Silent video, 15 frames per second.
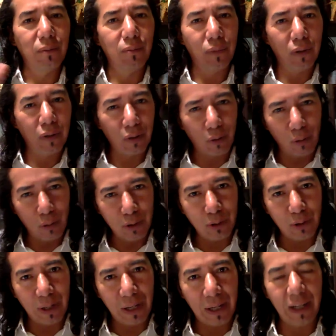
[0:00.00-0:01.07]
more
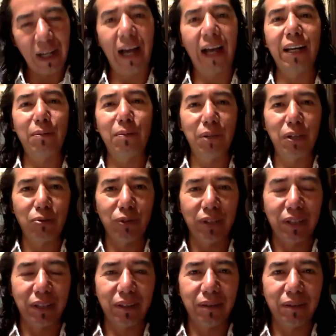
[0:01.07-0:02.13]
cultural, and in
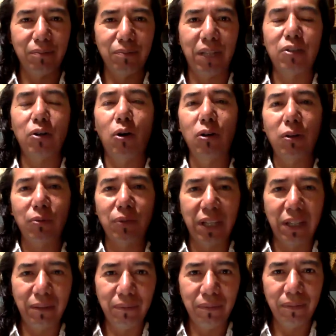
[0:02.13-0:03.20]
between. But all of
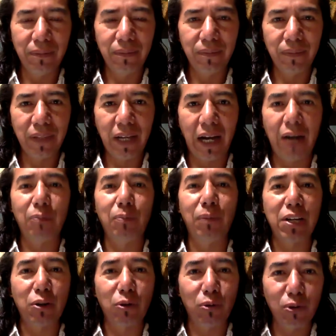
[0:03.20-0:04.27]
them are
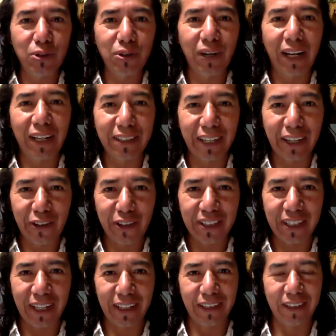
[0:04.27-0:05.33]
biocultural sacred
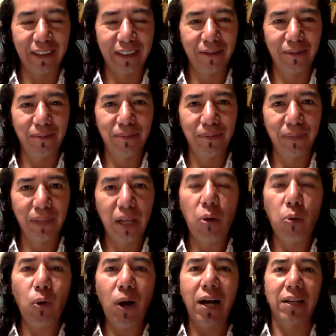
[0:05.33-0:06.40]
sites.
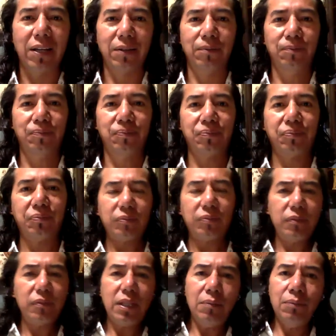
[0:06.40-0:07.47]
Why?
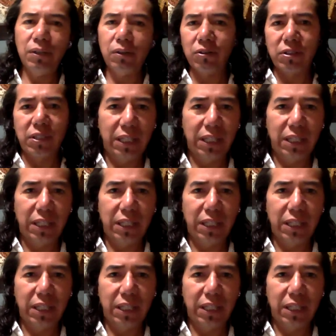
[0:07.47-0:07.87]
Because